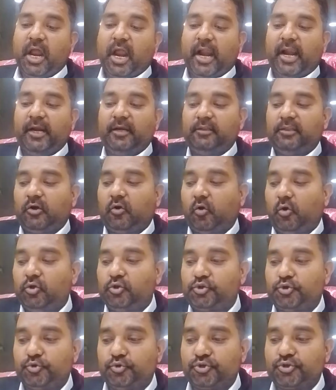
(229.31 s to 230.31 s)
and the
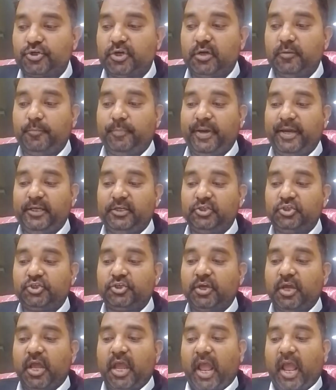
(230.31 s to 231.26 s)
constitutional bench